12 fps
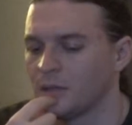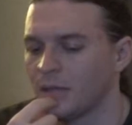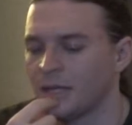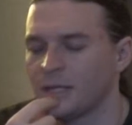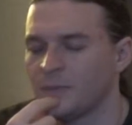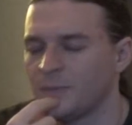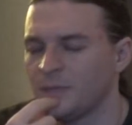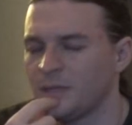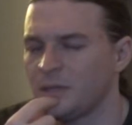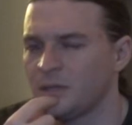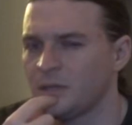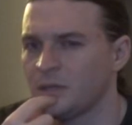it can
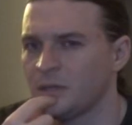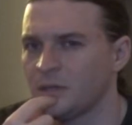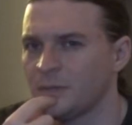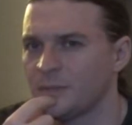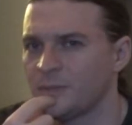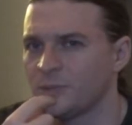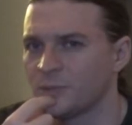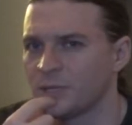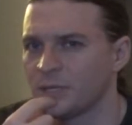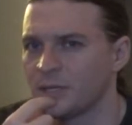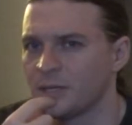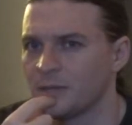be
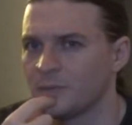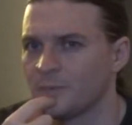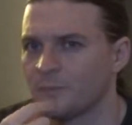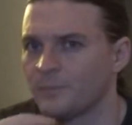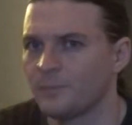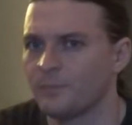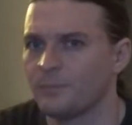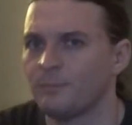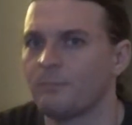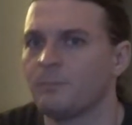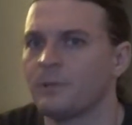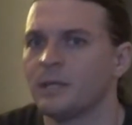tricky,
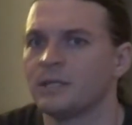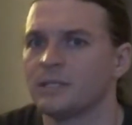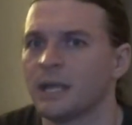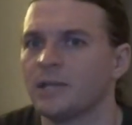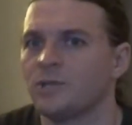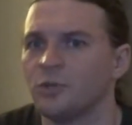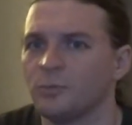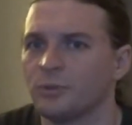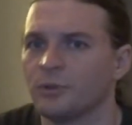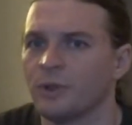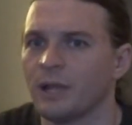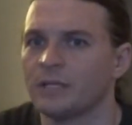because as you
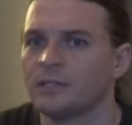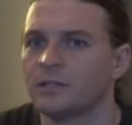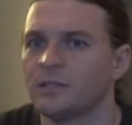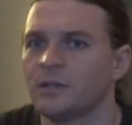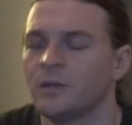progress,